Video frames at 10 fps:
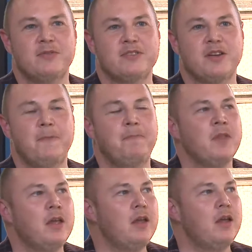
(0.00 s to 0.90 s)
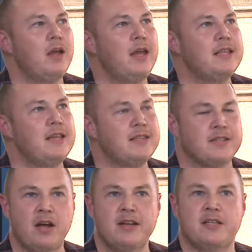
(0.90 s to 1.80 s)
So it's
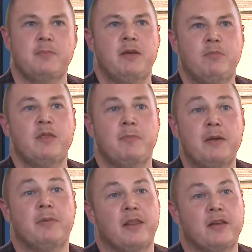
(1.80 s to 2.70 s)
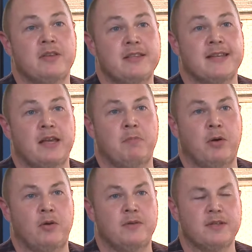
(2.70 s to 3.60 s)
nice to be with people that are in the same
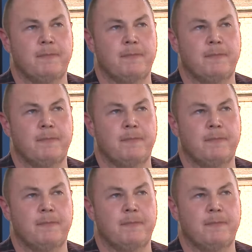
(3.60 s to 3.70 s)
boat.